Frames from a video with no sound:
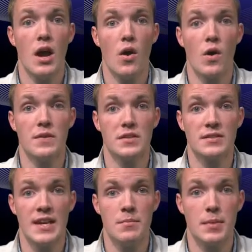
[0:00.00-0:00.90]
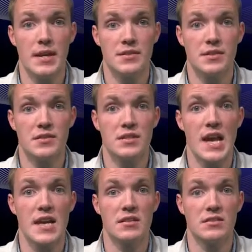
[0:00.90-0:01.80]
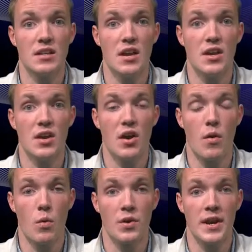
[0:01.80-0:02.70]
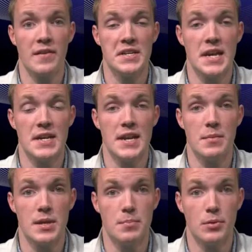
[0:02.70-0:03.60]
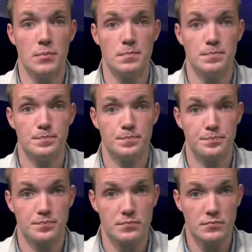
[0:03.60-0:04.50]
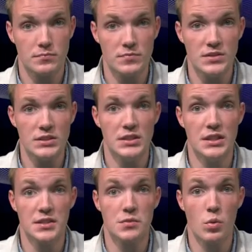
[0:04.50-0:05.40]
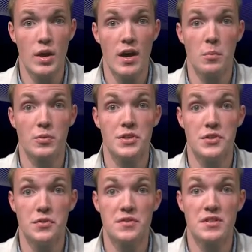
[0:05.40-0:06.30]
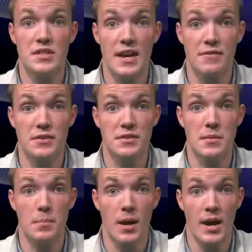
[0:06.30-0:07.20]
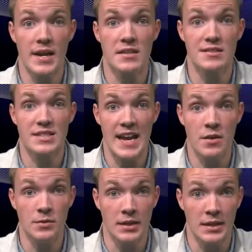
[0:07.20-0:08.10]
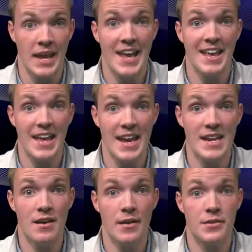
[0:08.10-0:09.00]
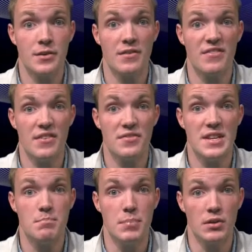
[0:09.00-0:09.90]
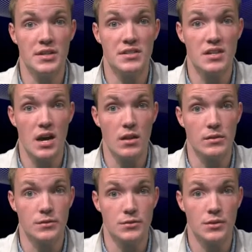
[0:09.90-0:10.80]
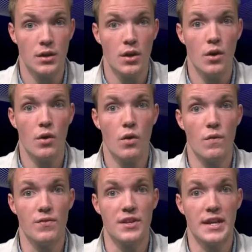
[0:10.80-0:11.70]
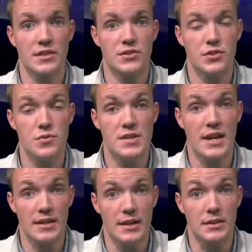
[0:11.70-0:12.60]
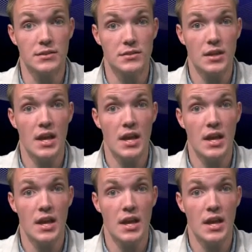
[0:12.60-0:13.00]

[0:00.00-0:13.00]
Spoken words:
on the same basis as our ordinary day-to-day people. This will help reduce the deficit by an astounding $850 billion over the next 2 decades.